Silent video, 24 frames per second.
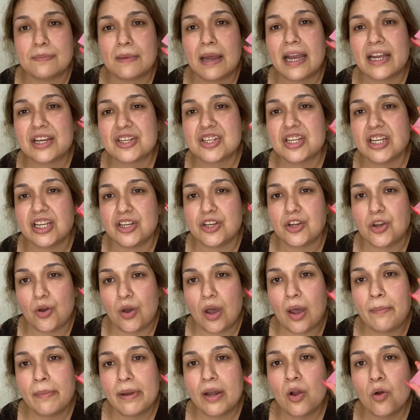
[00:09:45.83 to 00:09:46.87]
Actually, no,
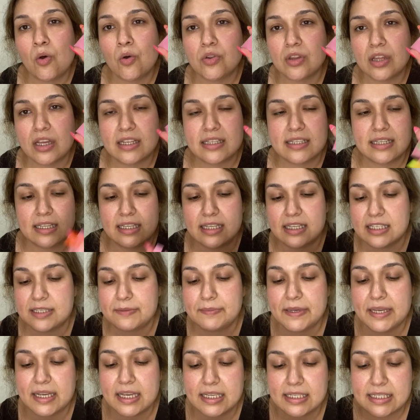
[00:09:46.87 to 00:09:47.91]
I'm gonna hold on to these
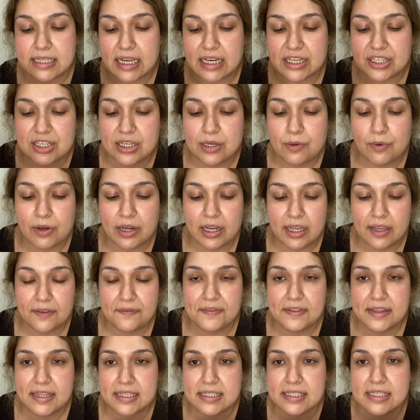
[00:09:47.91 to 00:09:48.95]
because I actually wanna
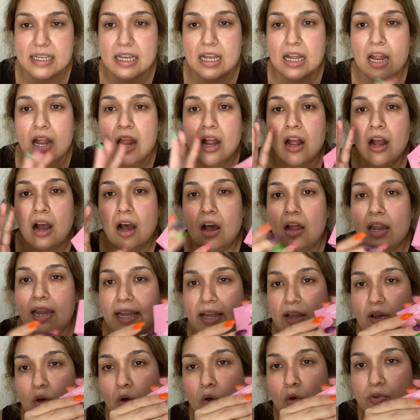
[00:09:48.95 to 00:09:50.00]
give this,
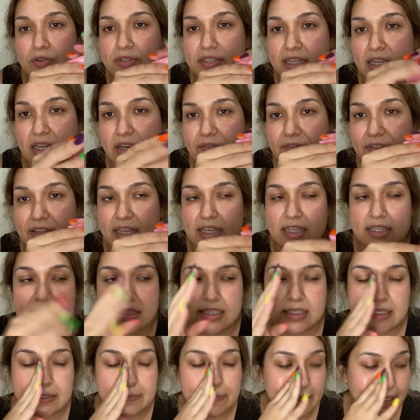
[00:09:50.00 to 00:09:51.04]
like a whole set of these
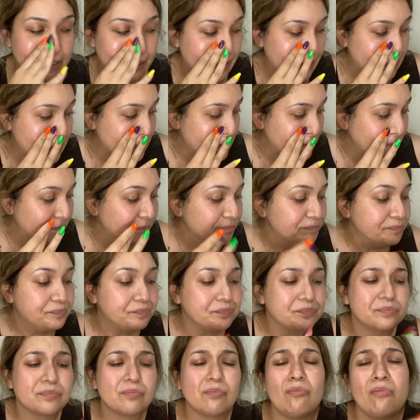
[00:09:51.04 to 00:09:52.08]
to somebody else.
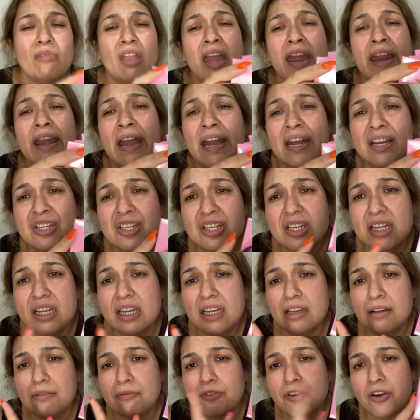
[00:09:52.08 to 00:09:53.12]
And
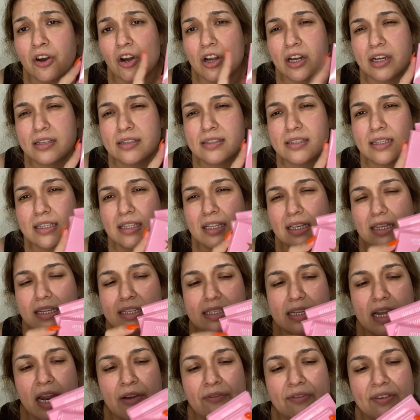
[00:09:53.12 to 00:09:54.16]
actually, regardless to
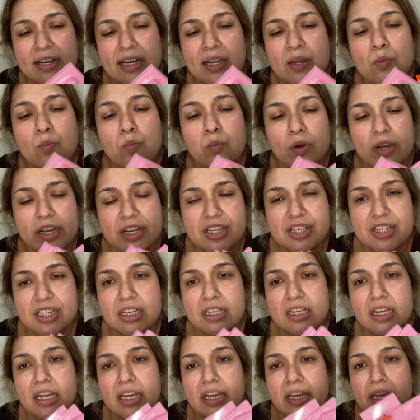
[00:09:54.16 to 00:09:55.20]
this, I really wish
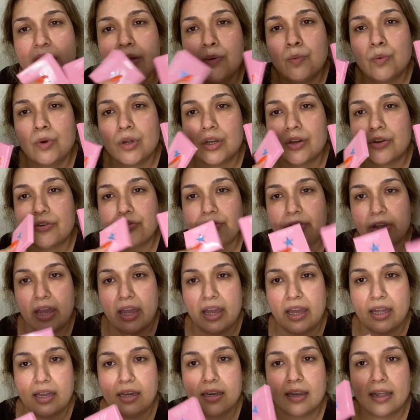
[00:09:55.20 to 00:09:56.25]
he would
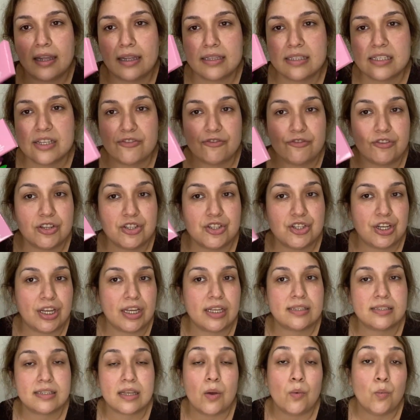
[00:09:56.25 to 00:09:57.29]
create like different
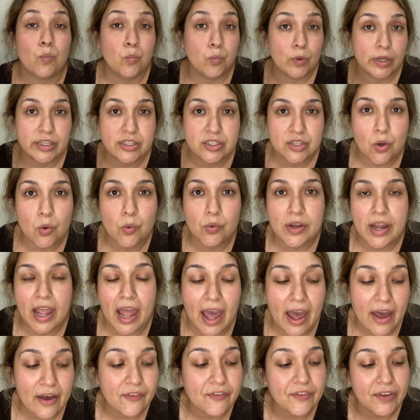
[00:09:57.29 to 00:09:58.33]
shades that we don't
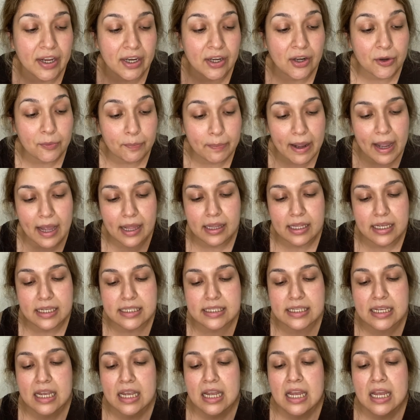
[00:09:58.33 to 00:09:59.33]
have in our palette.